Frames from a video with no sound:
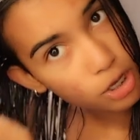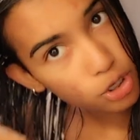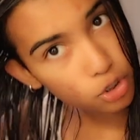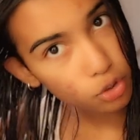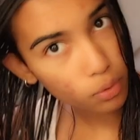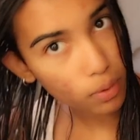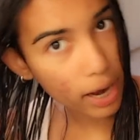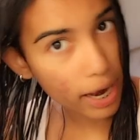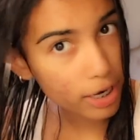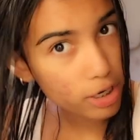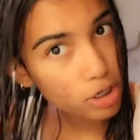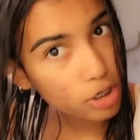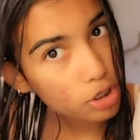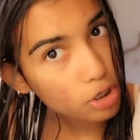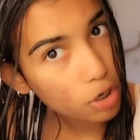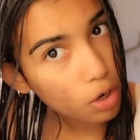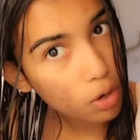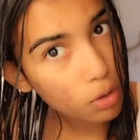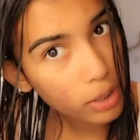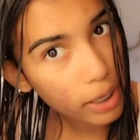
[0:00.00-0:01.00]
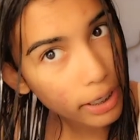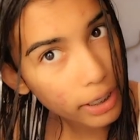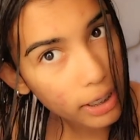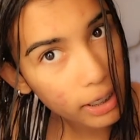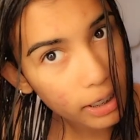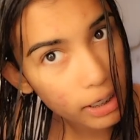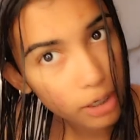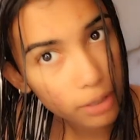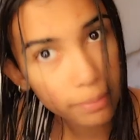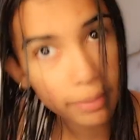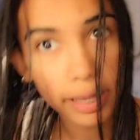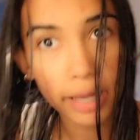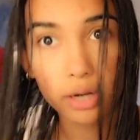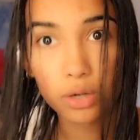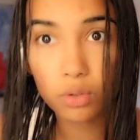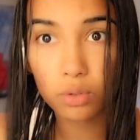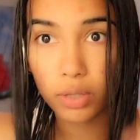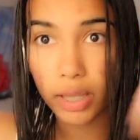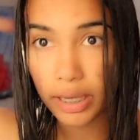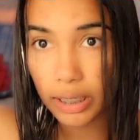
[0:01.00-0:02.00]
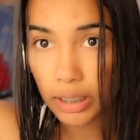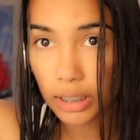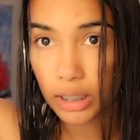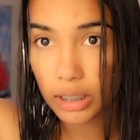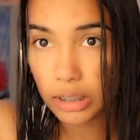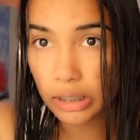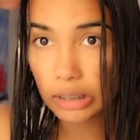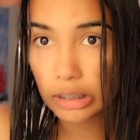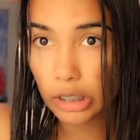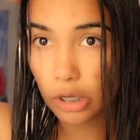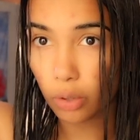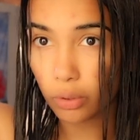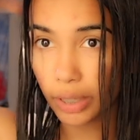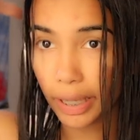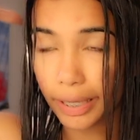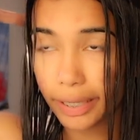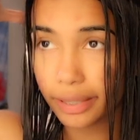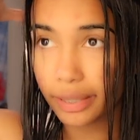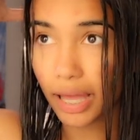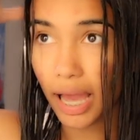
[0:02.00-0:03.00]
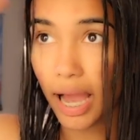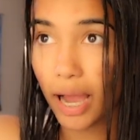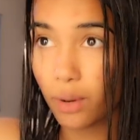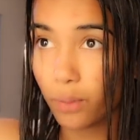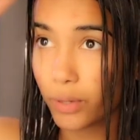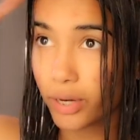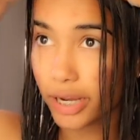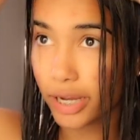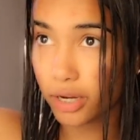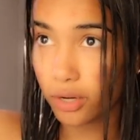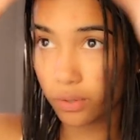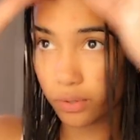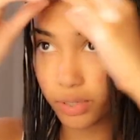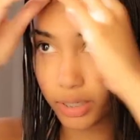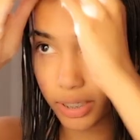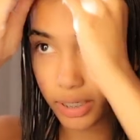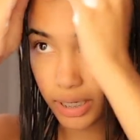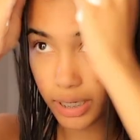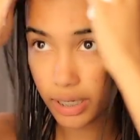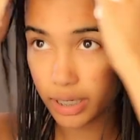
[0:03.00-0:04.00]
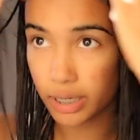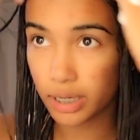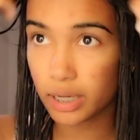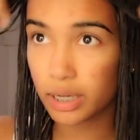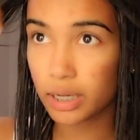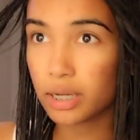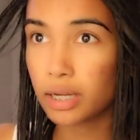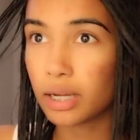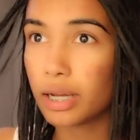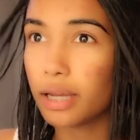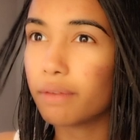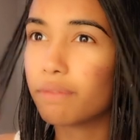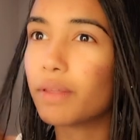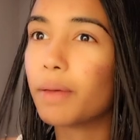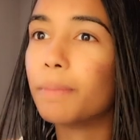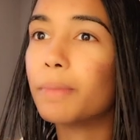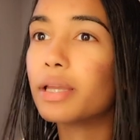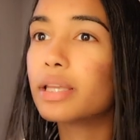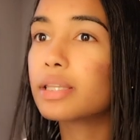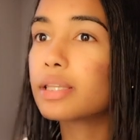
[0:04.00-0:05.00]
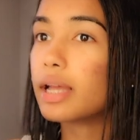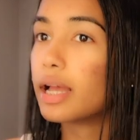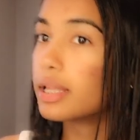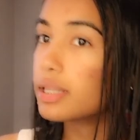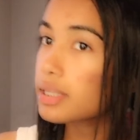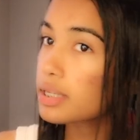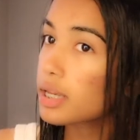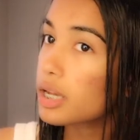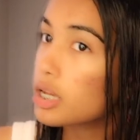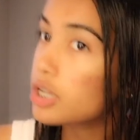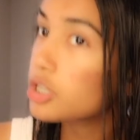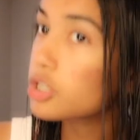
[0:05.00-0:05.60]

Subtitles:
So I just go like here, but I don't like go like that when I go in it, if that makes sense.